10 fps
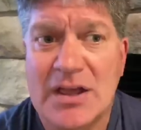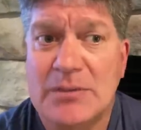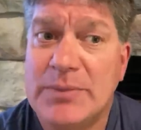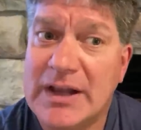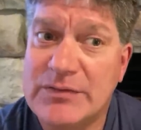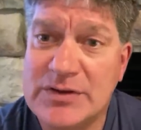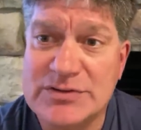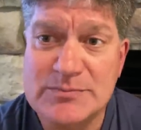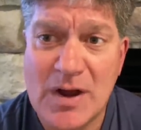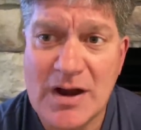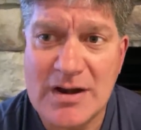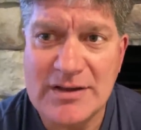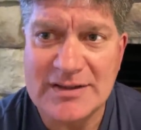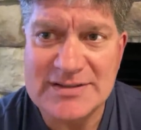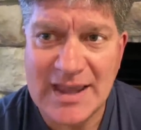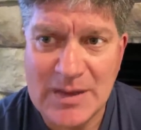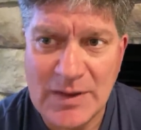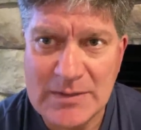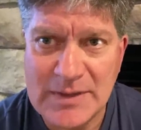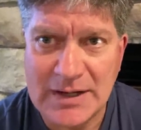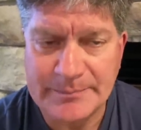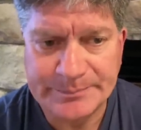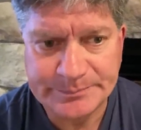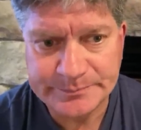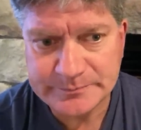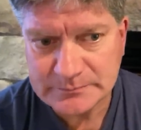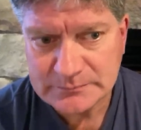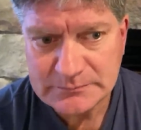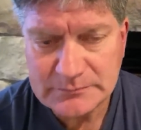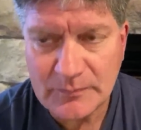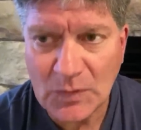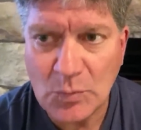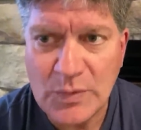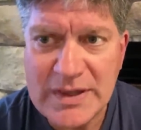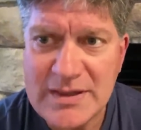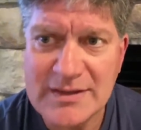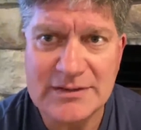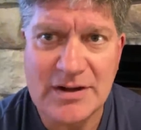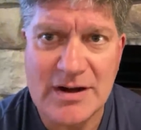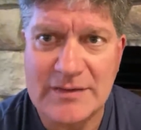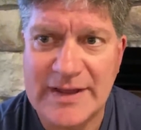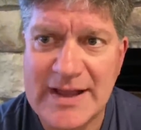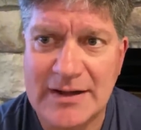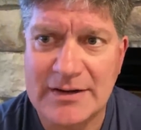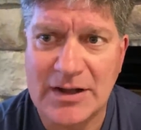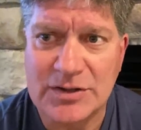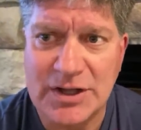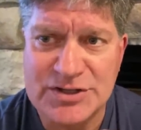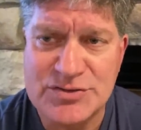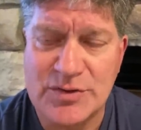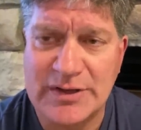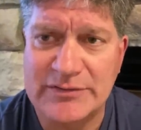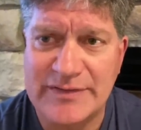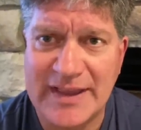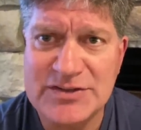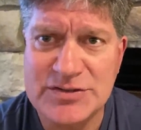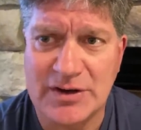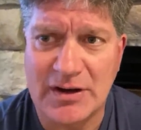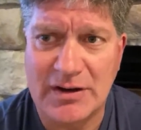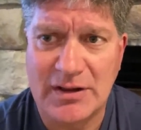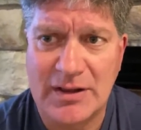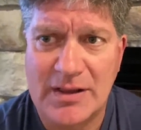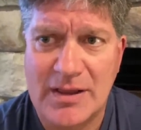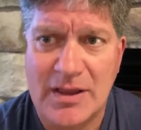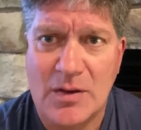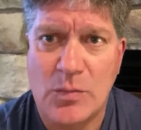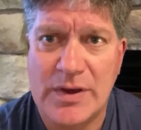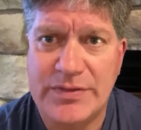But if you're smart, you can say, hey, wait a minute. We can carve out a joint venture with